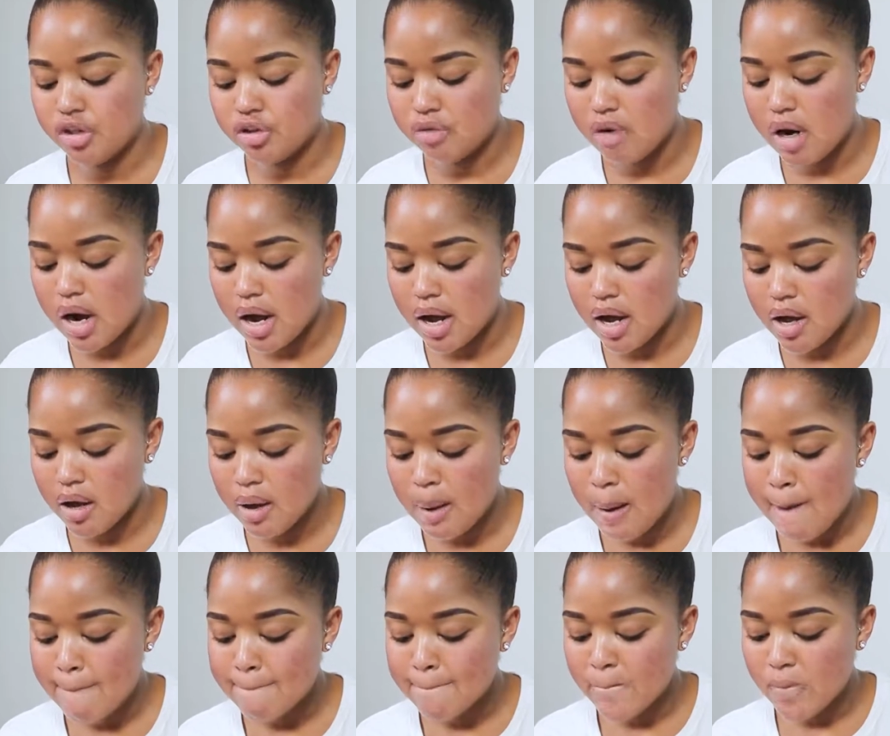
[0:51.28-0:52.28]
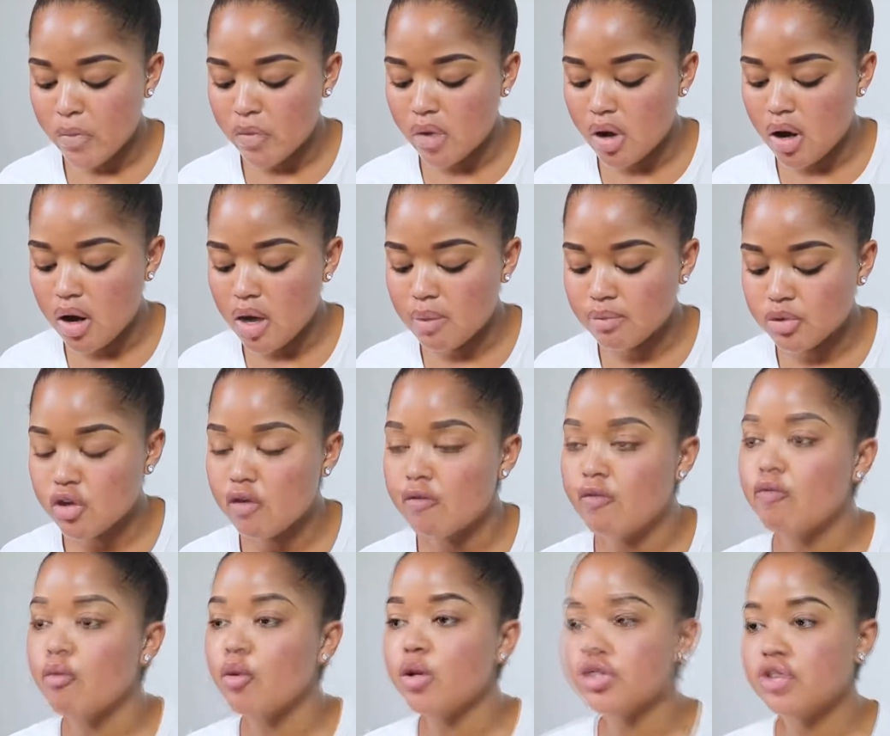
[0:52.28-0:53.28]
dry. So for
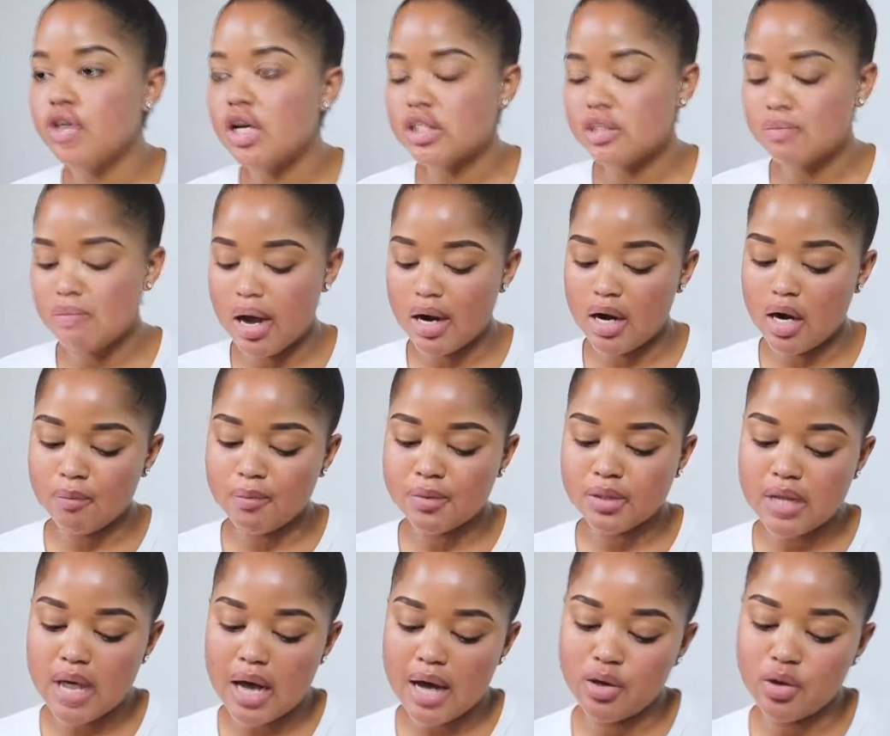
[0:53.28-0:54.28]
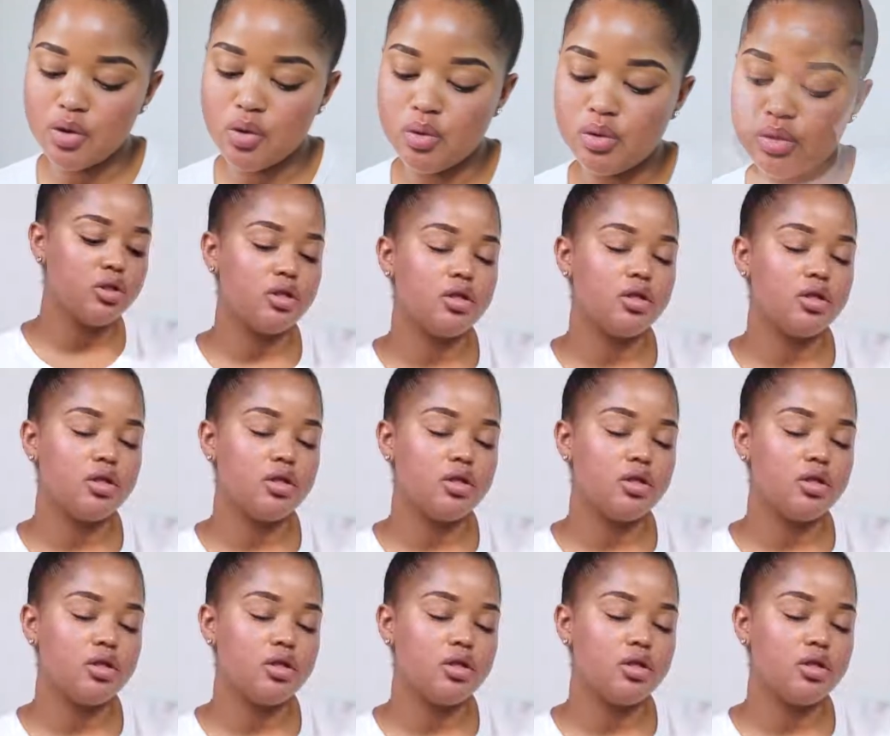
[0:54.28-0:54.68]
moisturizing my lips, I use